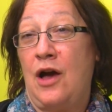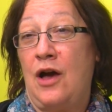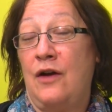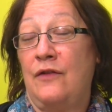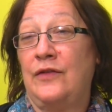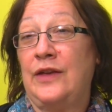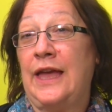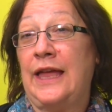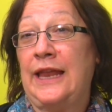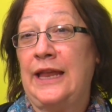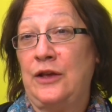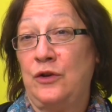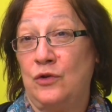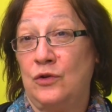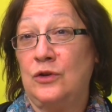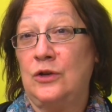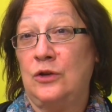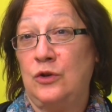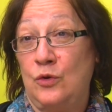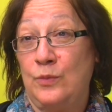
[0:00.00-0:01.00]
of getting
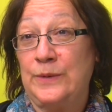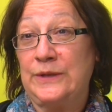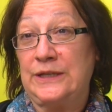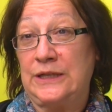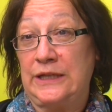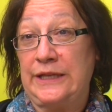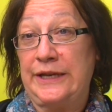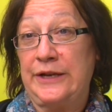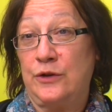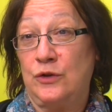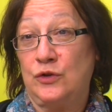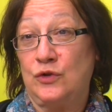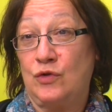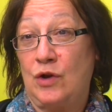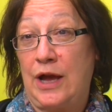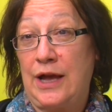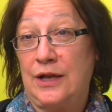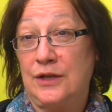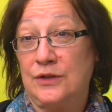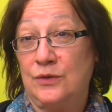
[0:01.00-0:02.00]
good lupus clinical
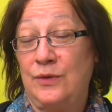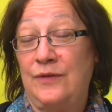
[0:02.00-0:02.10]
trials.